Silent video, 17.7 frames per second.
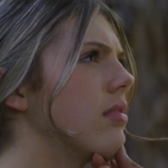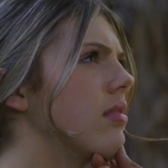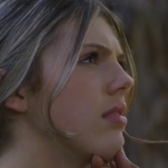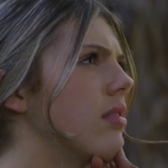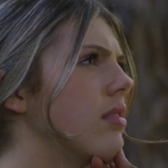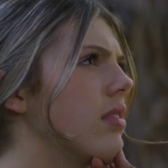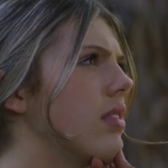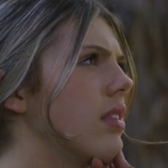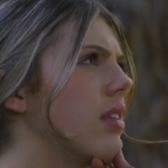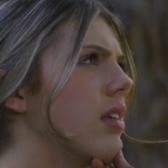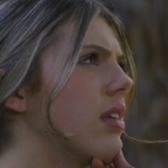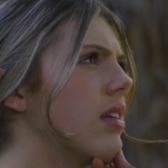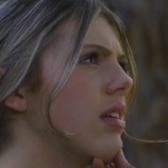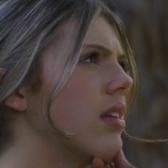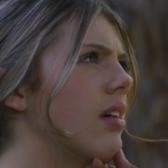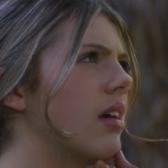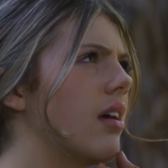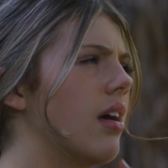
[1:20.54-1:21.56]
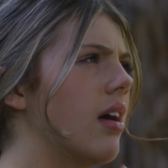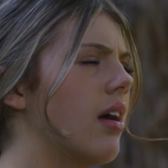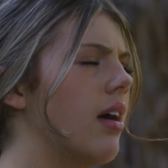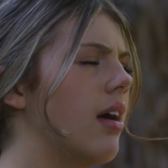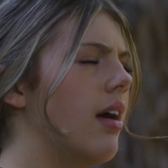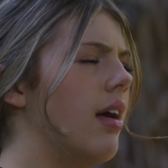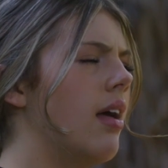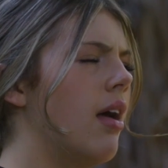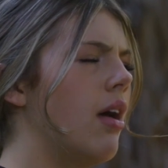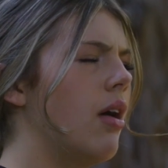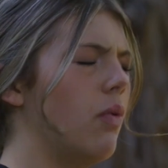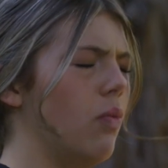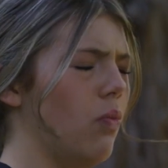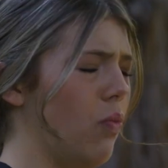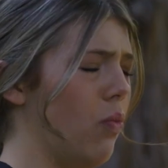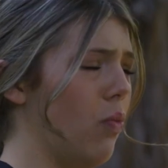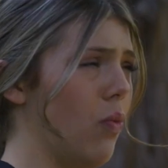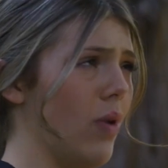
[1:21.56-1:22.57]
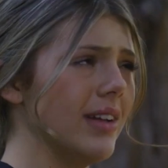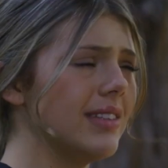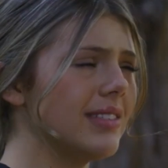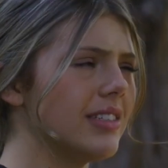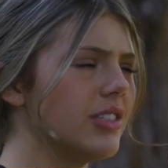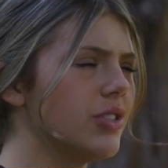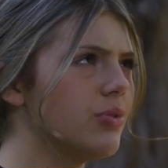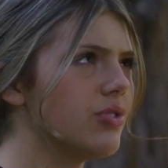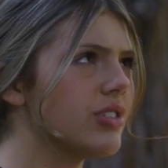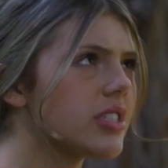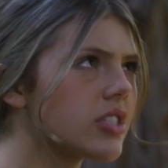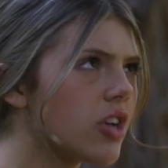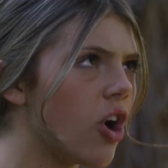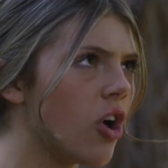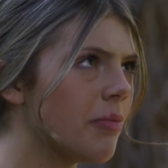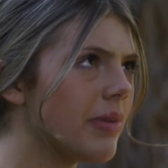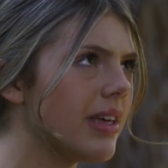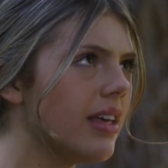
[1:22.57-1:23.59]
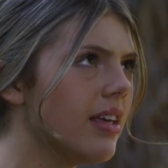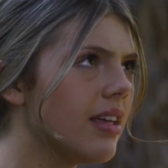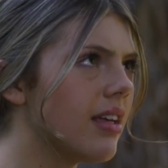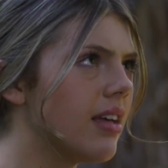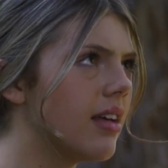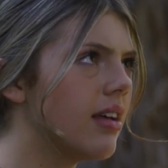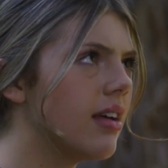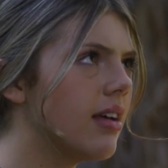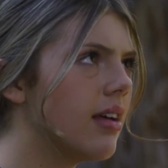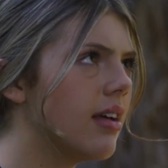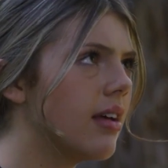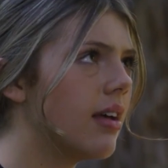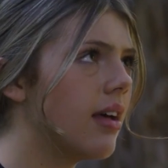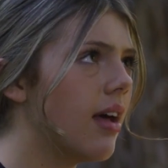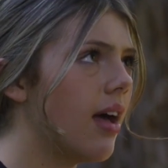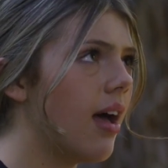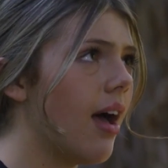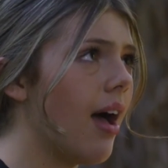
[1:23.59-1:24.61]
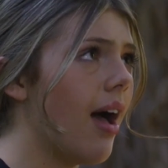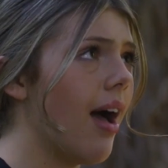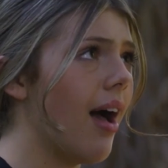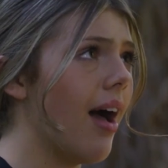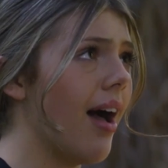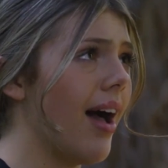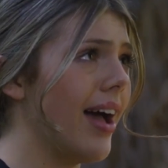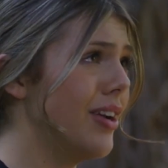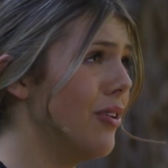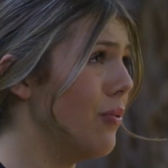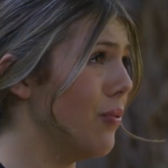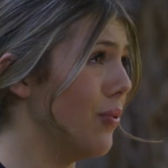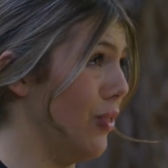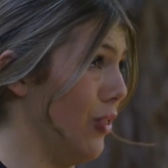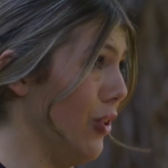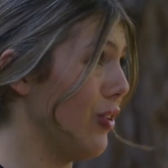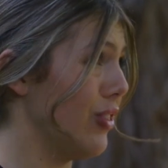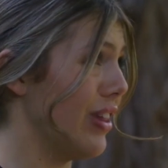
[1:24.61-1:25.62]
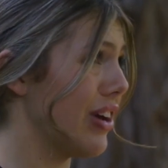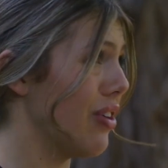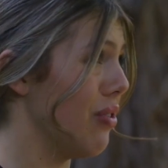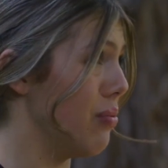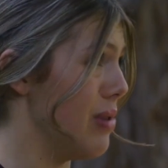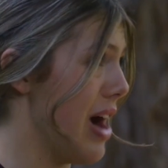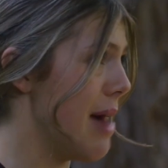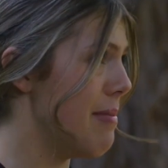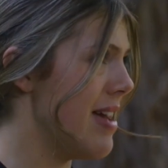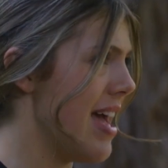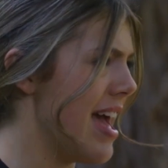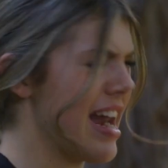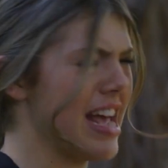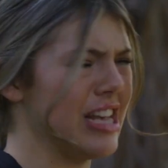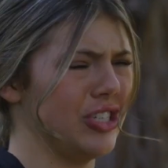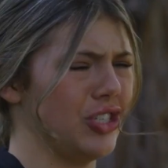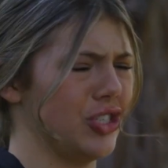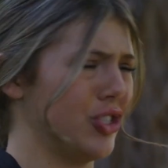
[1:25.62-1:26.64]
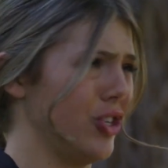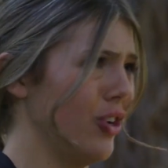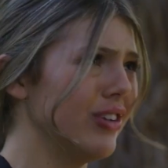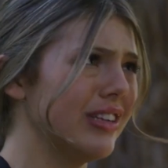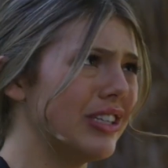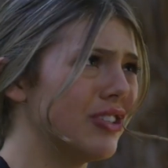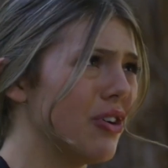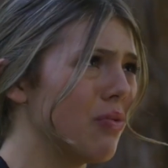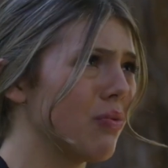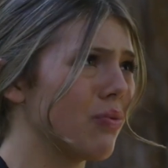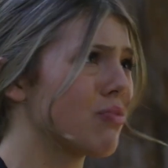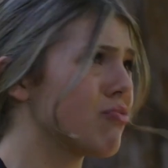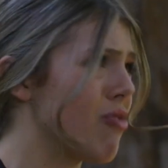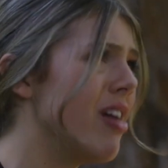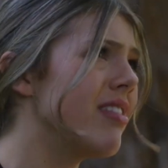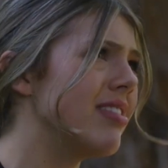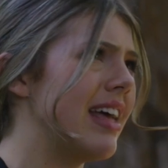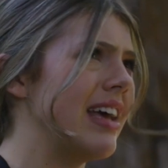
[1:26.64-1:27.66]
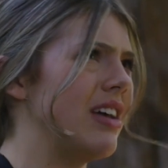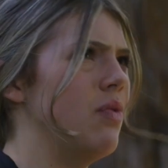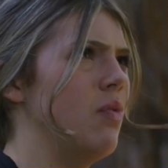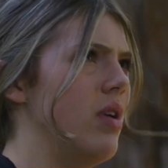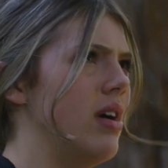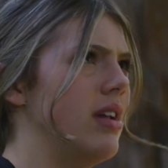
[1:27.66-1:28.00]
too much. Trinity suspected he was up to something. She looked around at everyone who arrived with Rhys. Behind him were